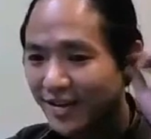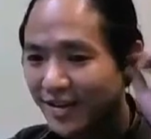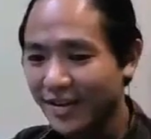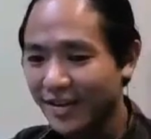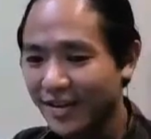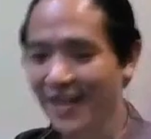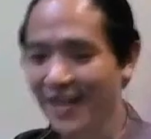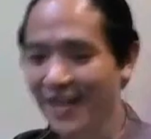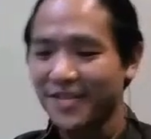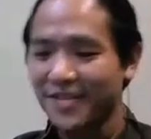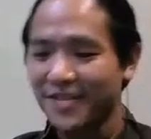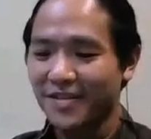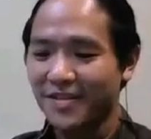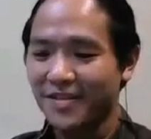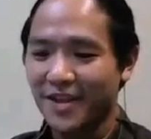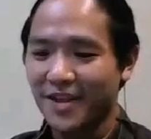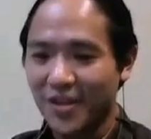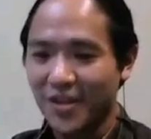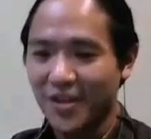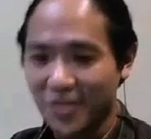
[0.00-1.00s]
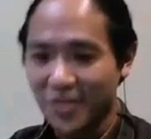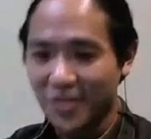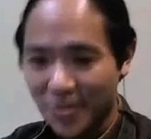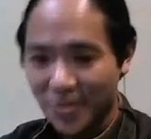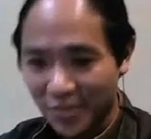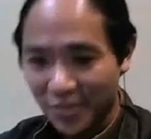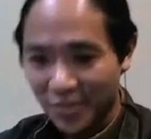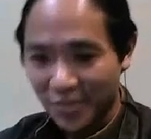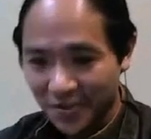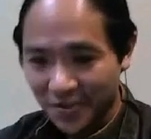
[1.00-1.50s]
Yes, thank you,
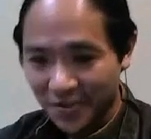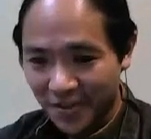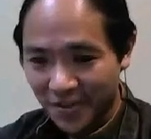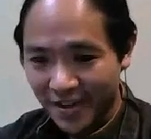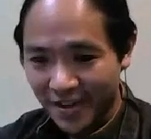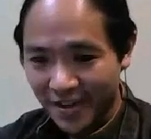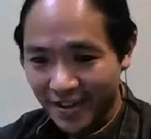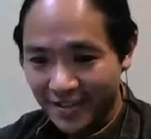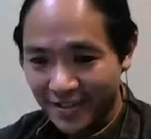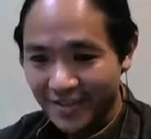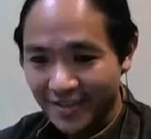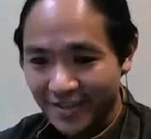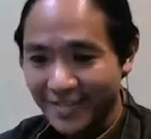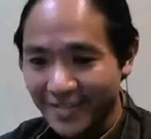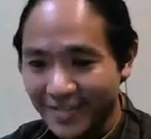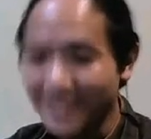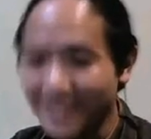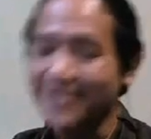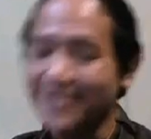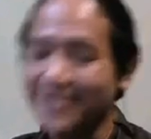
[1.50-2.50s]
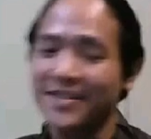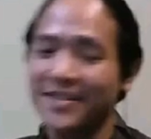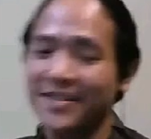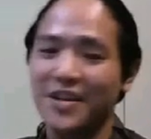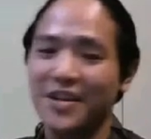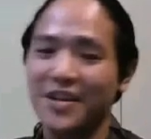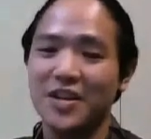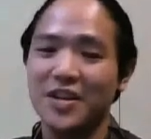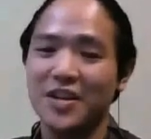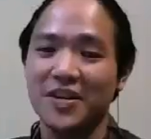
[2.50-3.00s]
Deborah, for that. Yes,
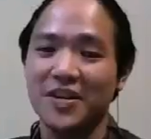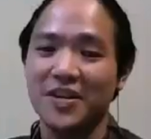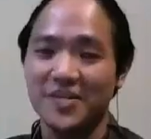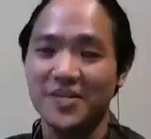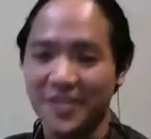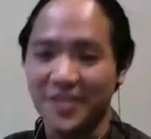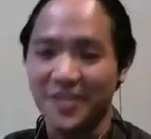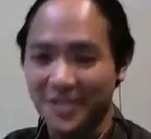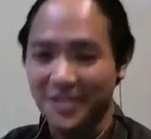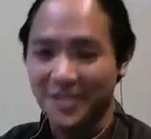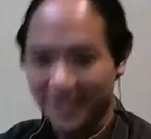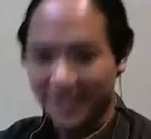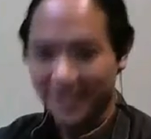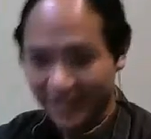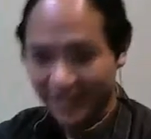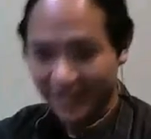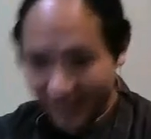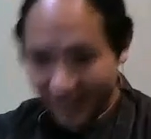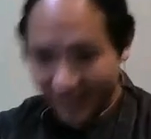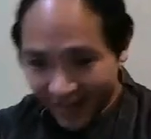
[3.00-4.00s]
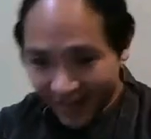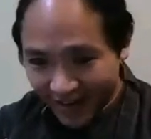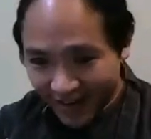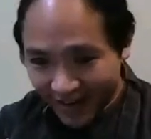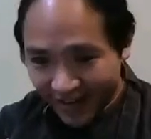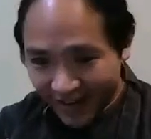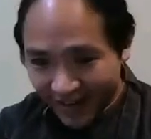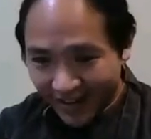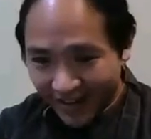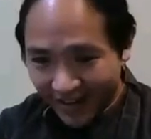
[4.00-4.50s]
teenagers.
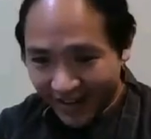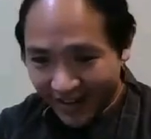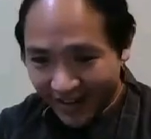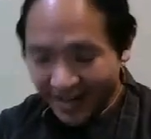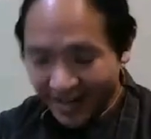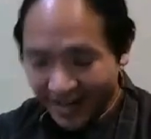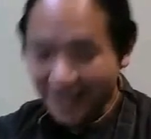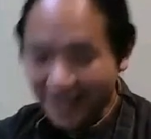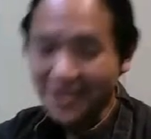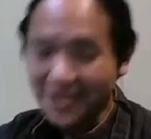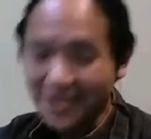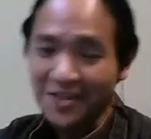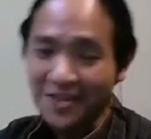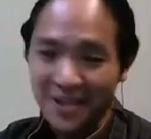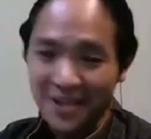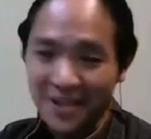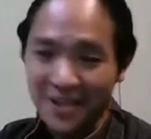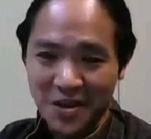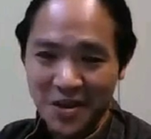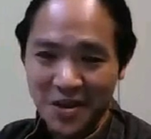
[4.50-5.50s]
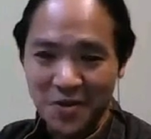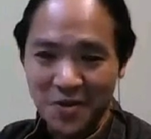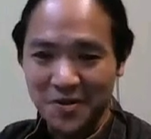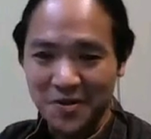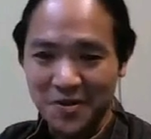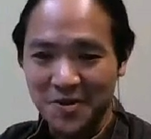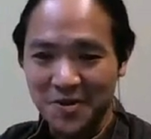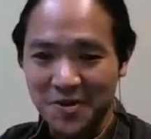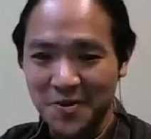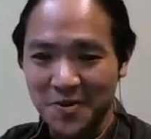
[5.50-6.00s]
Exactly. Thank you.
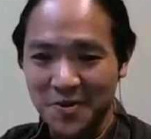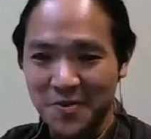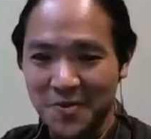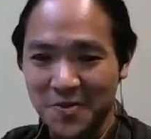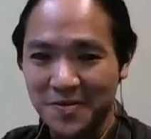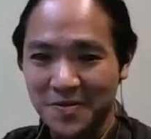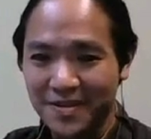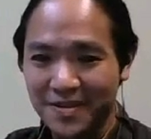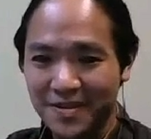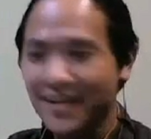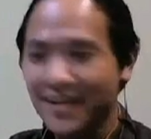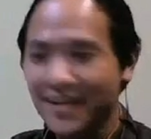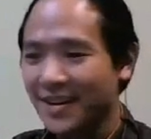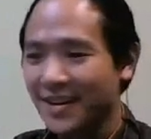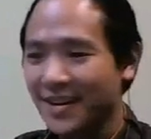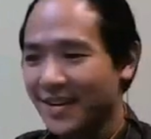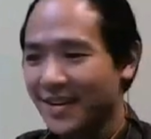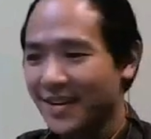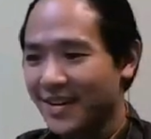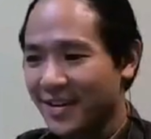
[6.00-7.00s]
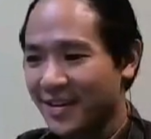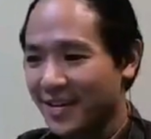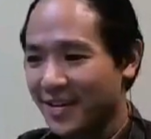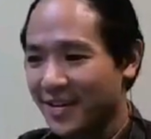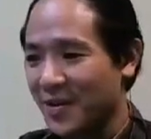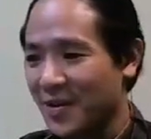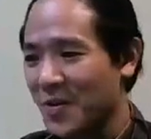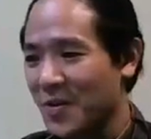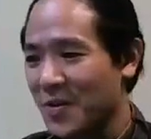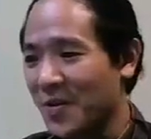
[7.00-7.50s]
So
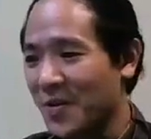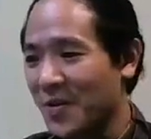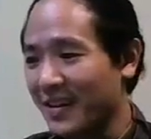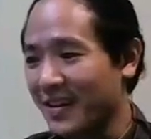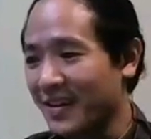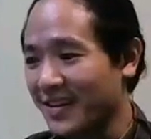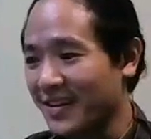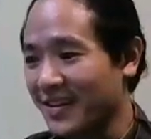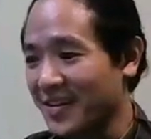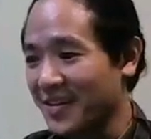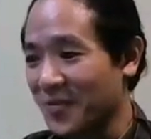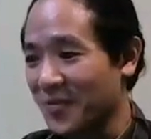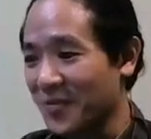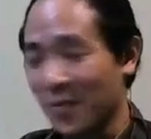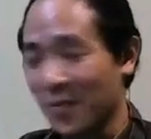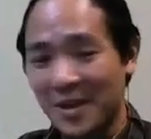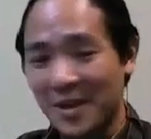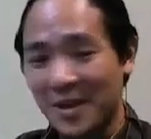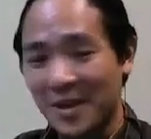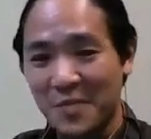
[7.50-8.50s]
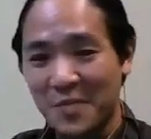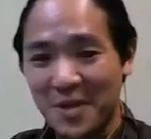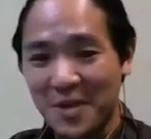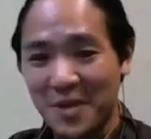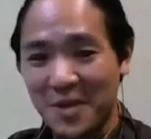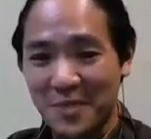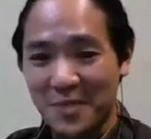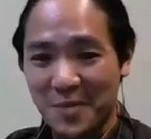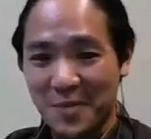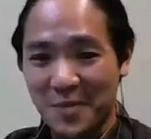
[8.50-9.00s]
there you go. I guess I've already made
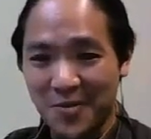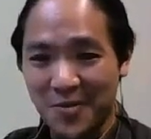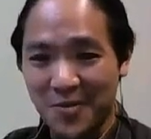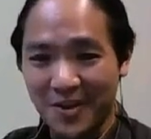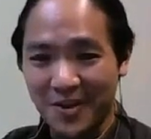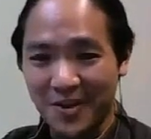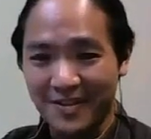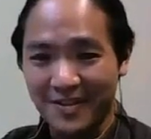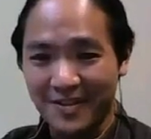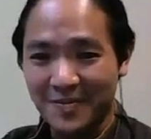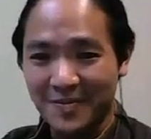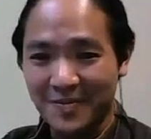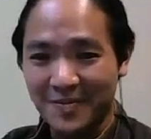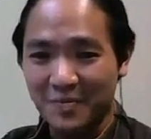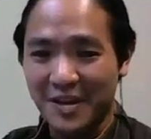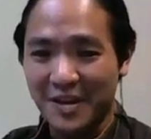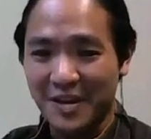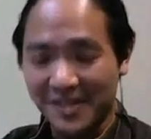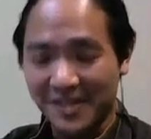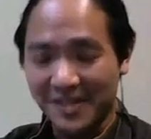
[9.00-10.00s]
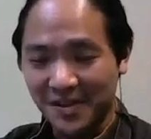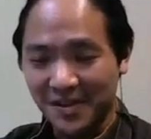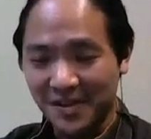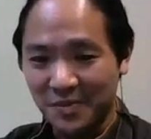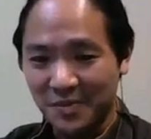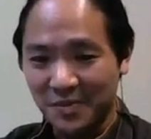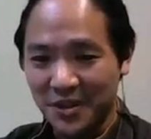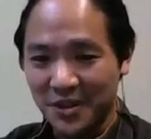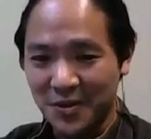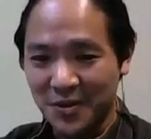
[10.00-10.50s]
my point. By just
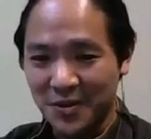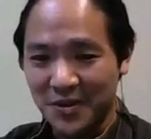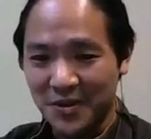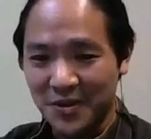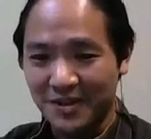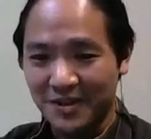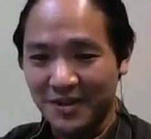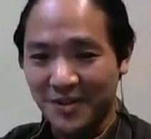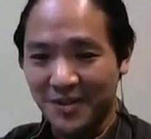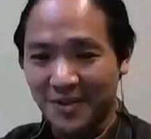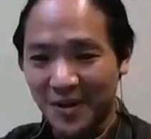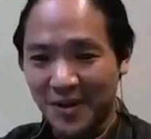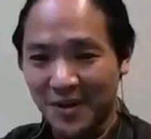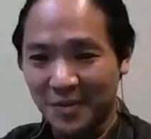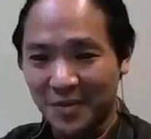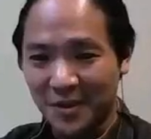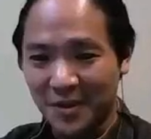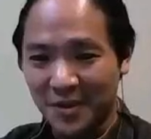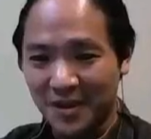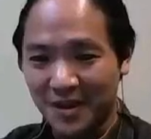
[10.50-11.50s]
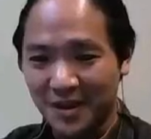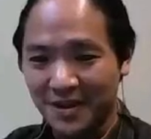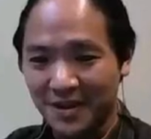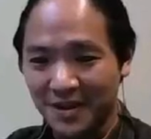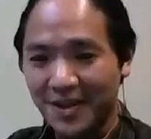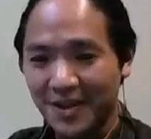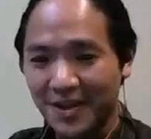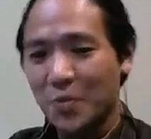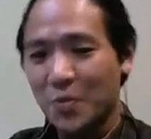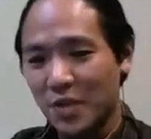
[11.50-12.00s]
simply knowing the target market,
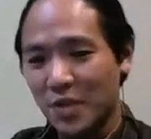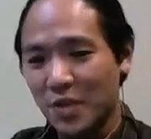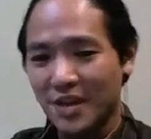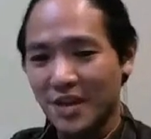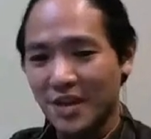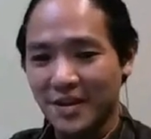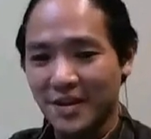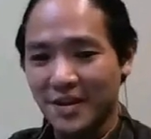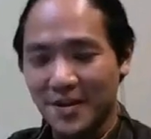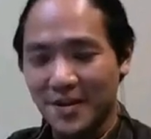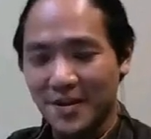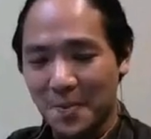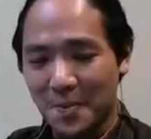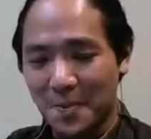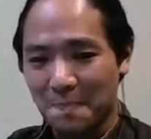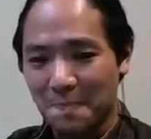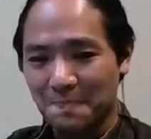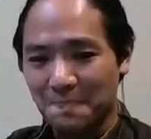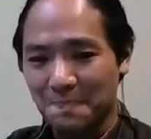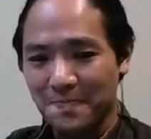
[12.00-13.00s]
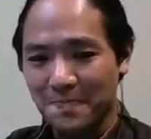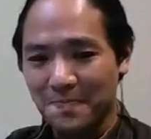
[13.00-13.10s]
we can um,